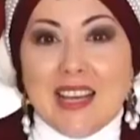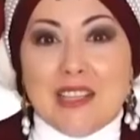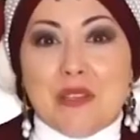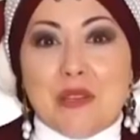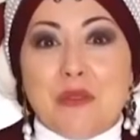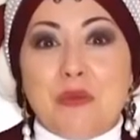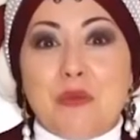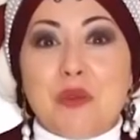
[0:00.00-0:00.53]

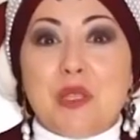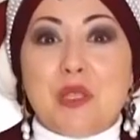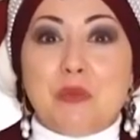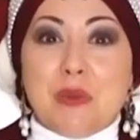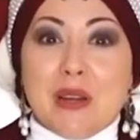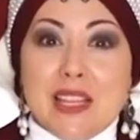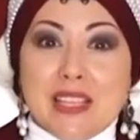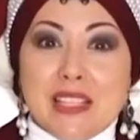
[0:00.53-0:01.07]

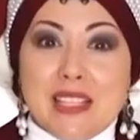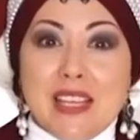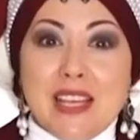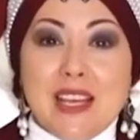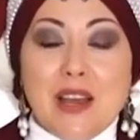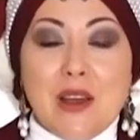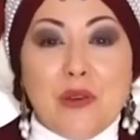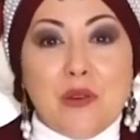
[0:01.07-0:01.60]
undergo either
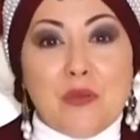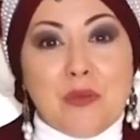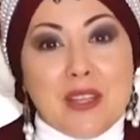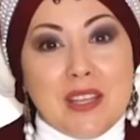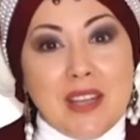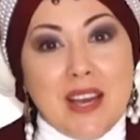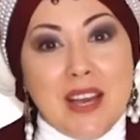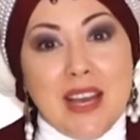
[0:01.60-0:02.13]
with
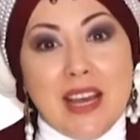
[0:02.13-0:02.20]
me